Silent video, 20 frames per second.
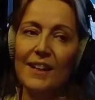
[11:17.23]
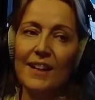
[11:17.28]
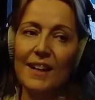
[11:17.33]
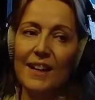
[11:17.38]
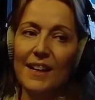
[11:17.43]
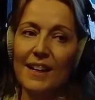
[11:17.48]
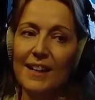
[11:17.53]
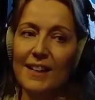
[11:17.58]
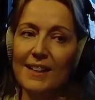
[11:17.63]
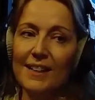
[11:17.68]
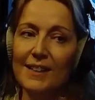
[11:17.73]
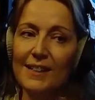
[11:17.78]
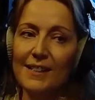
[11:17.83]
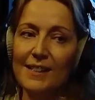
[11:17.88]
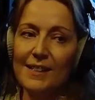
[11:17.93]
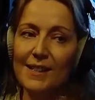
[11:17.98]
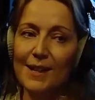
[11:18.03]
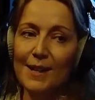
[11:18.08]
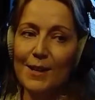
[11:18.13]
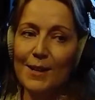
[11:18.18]

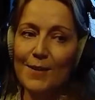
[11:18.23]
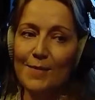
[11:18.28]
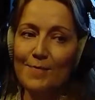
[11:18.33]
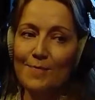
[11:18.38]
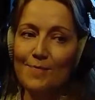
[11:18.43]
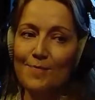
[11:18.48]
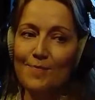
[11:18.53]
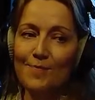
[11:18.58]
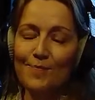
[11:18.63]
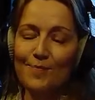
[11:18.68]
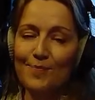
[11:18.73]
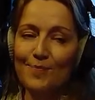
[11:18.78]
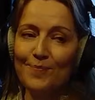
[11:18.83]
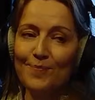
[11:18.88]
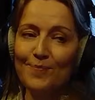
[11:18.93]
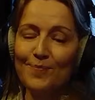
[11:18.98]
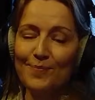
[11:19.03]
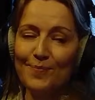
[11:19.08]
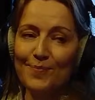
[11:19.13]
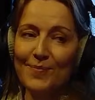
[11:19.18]
And
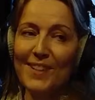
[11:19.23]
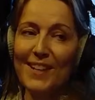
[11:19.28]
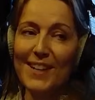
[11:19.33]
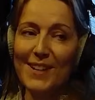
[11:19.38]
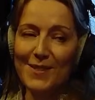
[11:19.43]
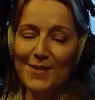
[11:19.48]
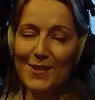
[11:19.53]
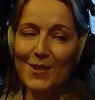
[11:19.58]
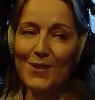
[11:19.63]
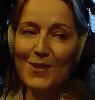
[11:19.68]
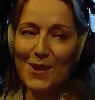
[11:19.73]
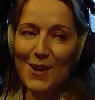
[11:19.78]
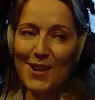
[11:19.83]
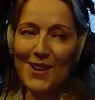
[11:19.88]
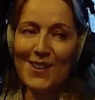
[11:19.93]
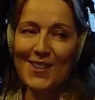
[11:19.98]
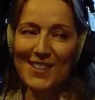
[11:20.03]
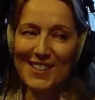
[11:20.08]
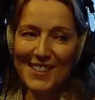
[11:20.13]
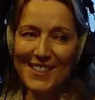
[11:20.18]
yeah, it was quite
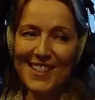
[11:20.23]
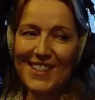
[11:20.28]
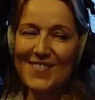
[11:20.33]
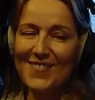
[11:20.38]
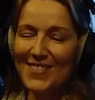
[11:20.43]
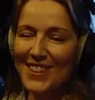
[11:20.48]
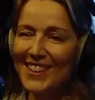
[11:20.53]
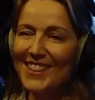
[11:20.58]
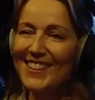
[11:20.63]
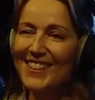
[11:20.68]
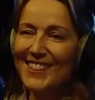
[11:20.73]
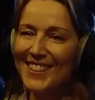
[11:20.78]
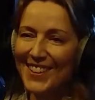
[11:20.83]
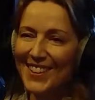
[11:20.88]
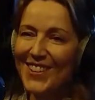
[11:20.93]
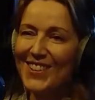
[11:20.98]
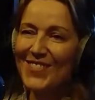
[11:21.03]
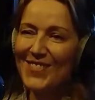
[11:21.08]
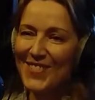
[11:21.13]
a steep learning curve,